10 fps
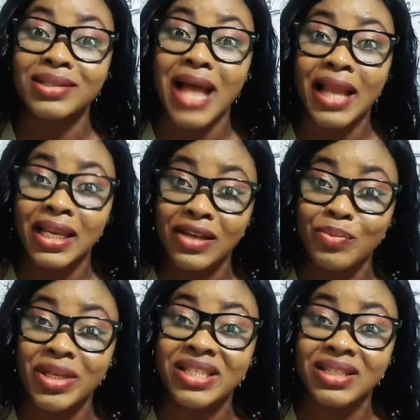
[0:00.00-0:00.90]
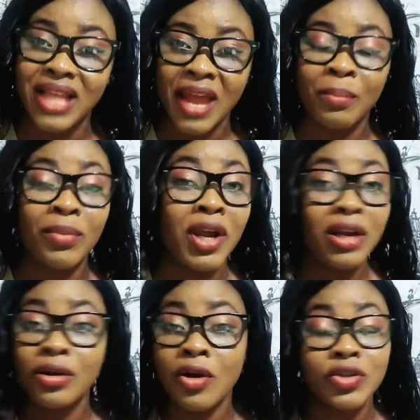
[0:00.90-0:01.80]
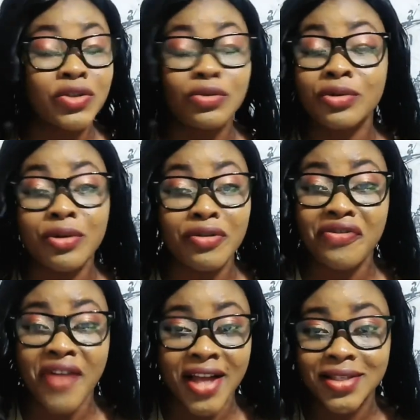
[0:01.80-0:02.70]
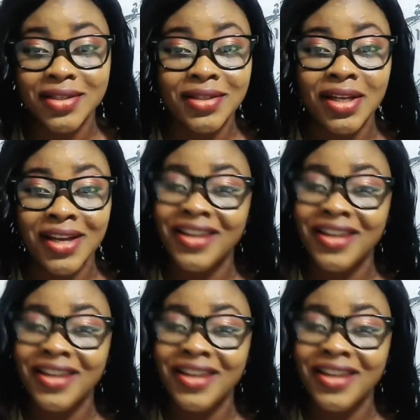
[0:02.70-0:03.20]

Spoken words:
that limit them not to grow fast,